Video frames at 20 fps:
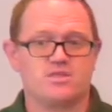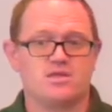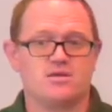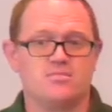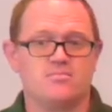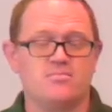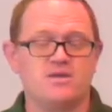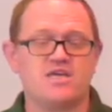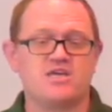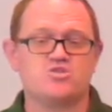
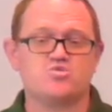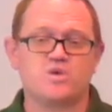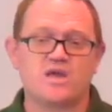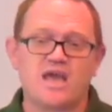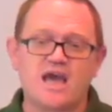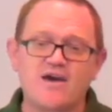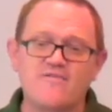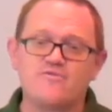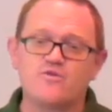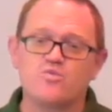Because we
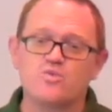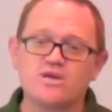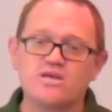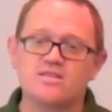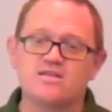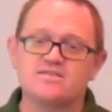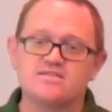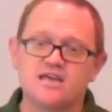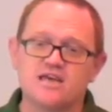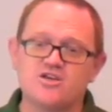have the
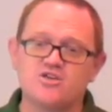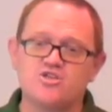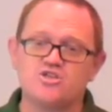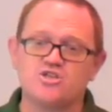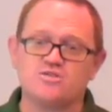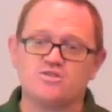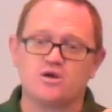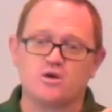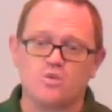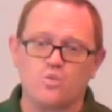
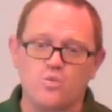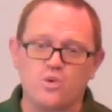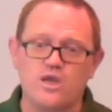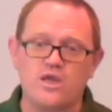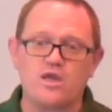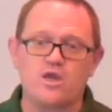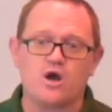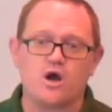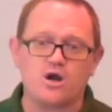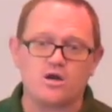realization that
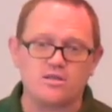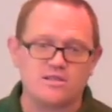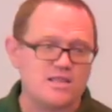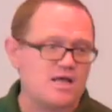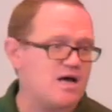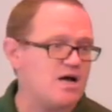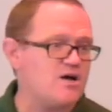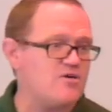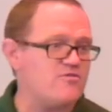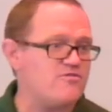we are
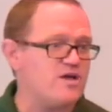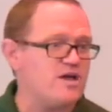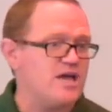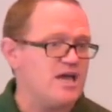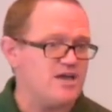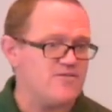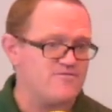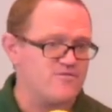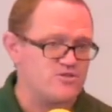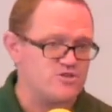love,
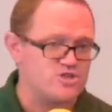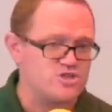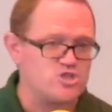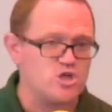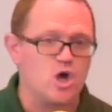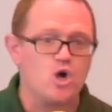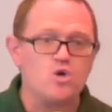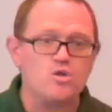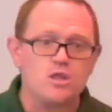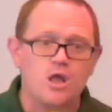and for
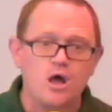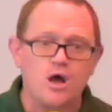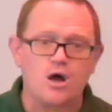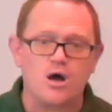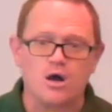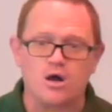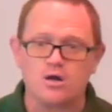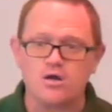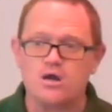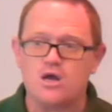so
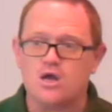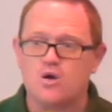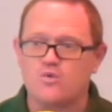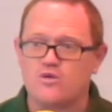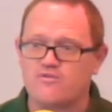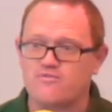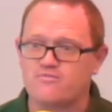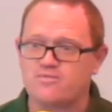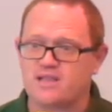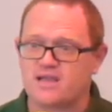long,
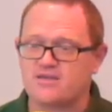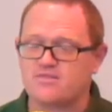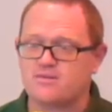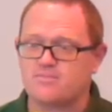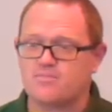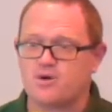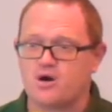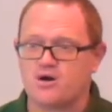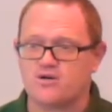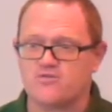we've played the
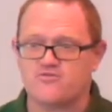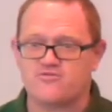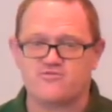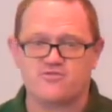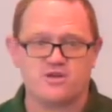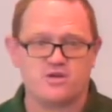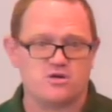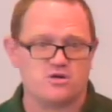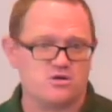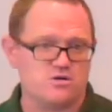part of
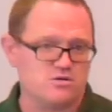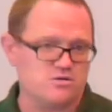fear.